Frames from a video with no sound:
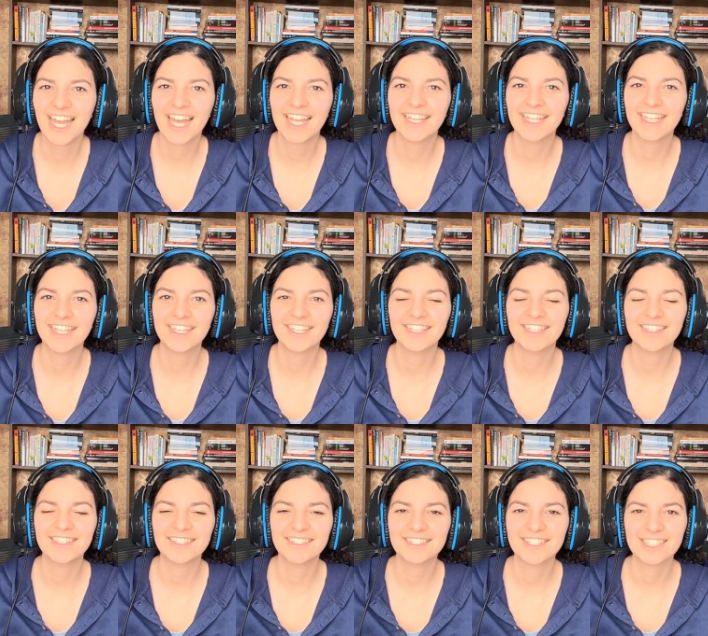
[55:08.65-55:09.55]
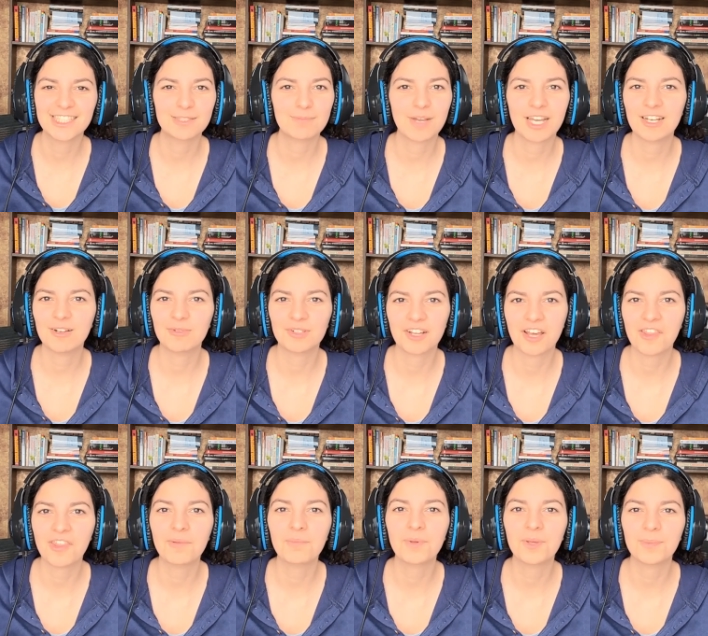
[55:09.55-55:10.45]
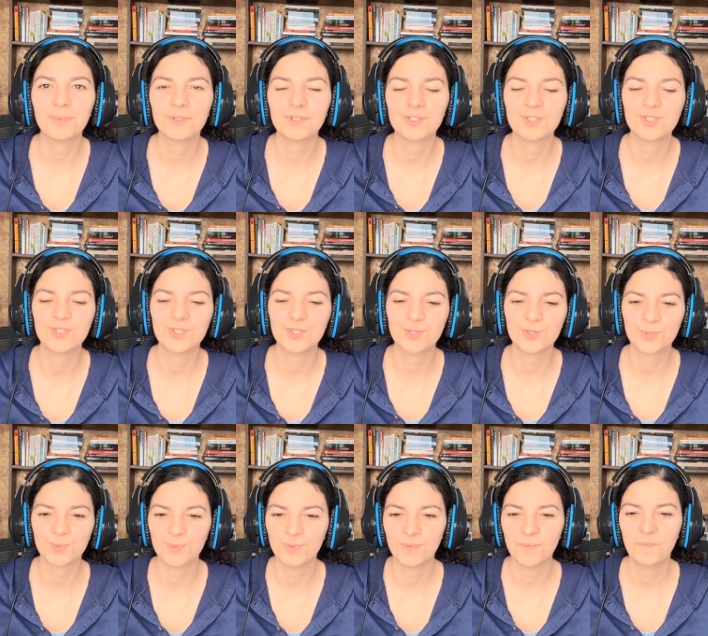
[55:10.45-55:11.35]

and then it doesn't matter what other people do.